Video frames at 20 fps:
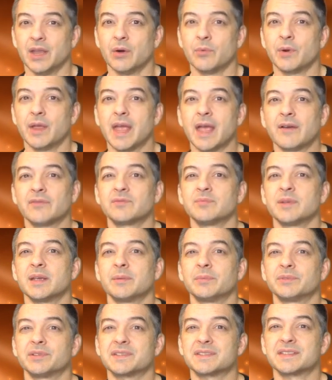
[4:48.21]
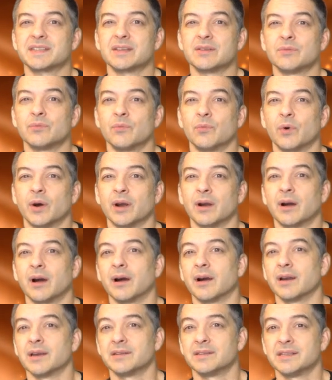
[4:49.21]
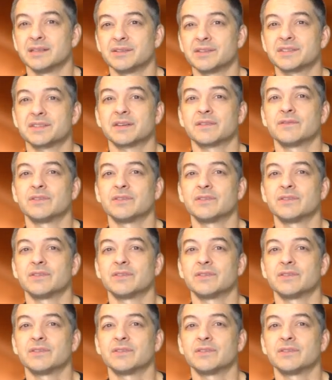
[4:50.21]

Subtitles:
We have to be able to see where our idealistic